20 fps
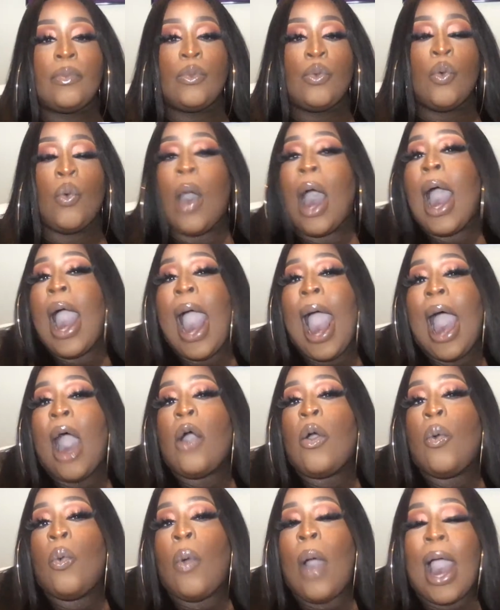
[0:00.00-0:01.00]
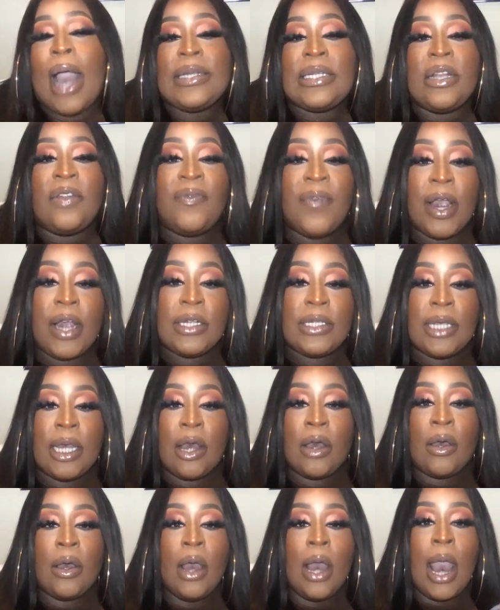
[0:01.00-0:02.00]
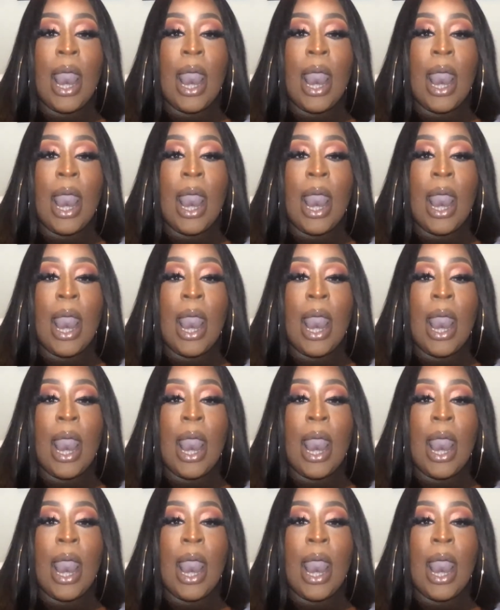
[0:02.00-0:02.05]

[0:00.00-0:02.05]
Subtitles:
Why is it a fairy tale?